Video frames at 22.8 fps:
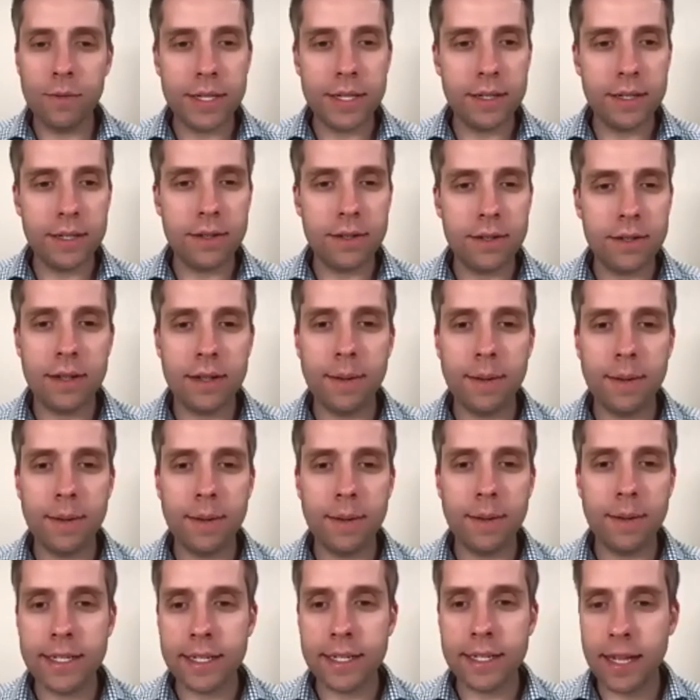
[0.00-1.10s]
Mr.
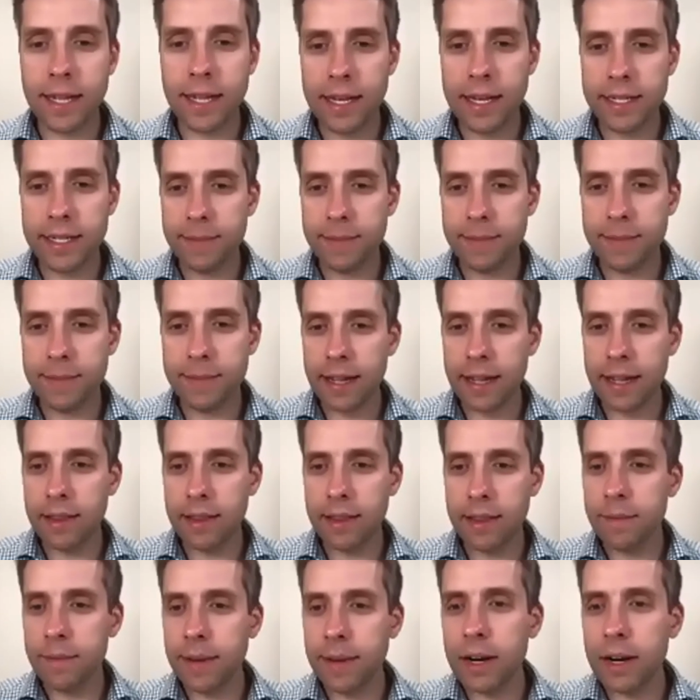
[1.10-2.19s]
Levine's class. Let me get
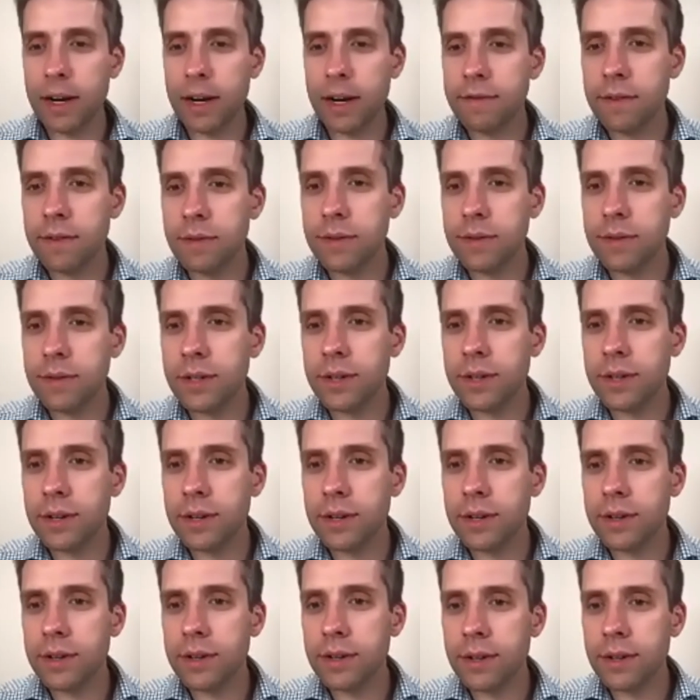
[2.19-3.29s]
their microphone
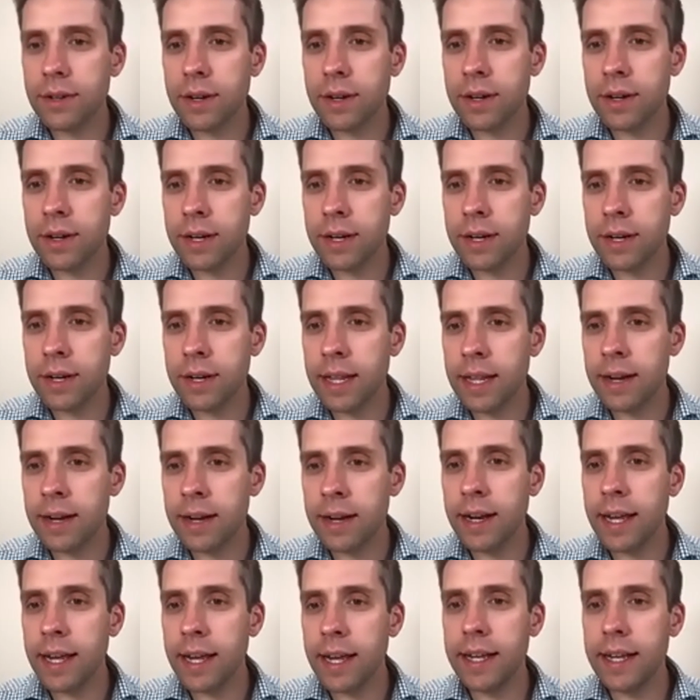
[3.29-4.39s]
turned on. There it
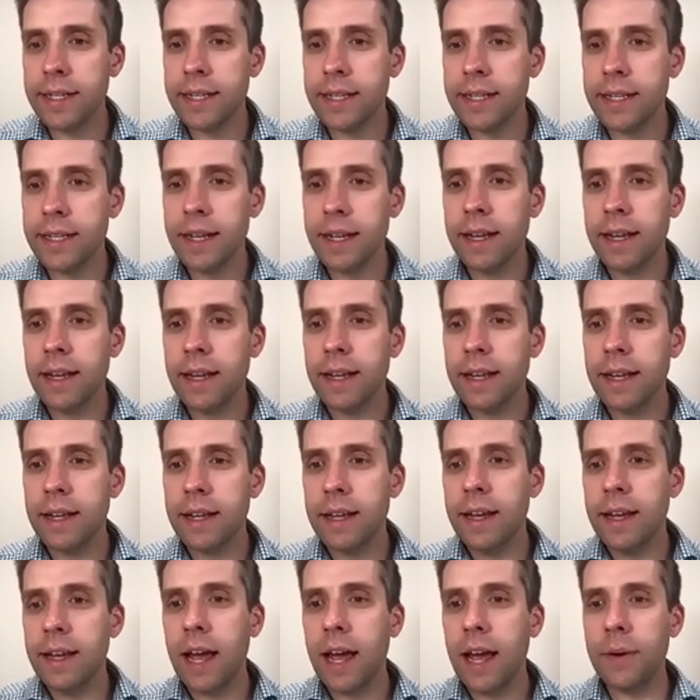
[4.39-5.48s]
is. How are
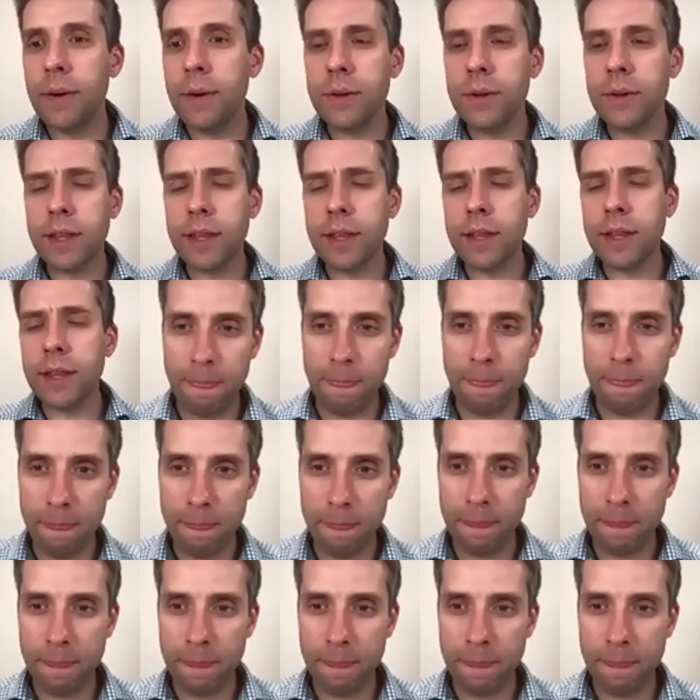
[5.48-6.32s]
we doing, Thunder Bay?